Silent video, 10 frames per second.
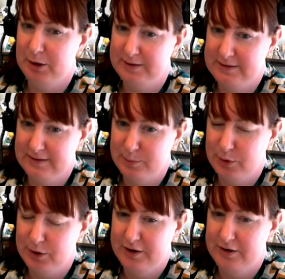policy is
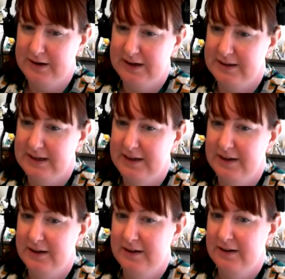worded correctly,